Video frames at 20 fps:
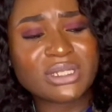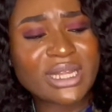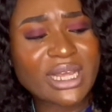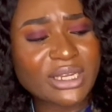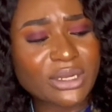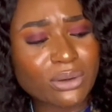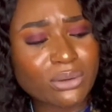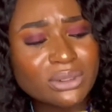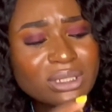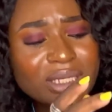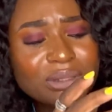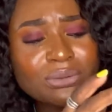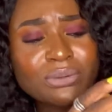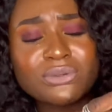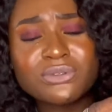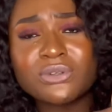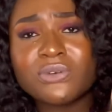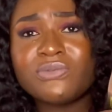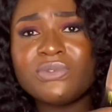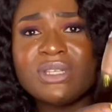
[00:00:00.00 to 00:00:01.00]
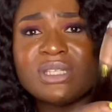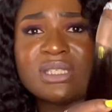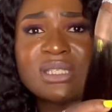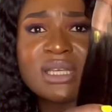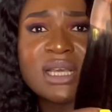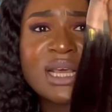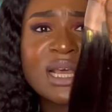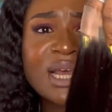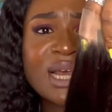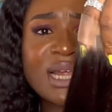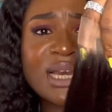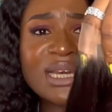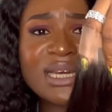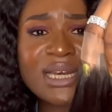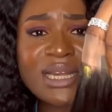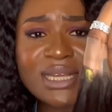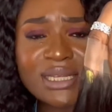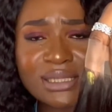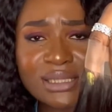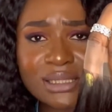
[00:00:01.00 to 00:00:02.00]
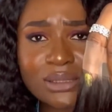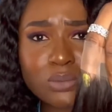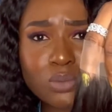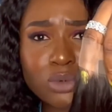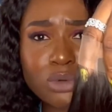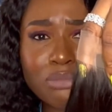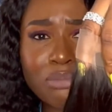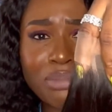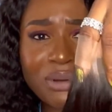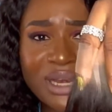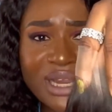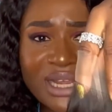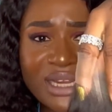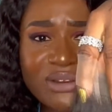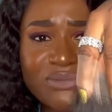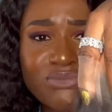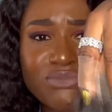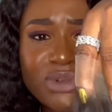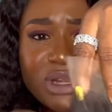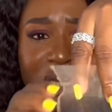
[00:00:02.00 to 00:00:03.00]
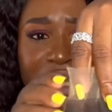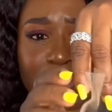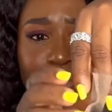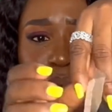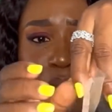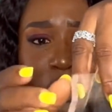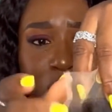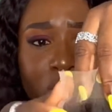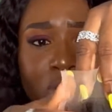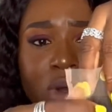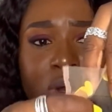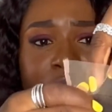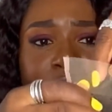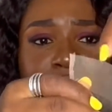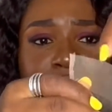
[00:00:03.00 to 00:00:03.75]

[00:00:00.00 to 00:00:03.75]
Like the undertones of this lace will blend really well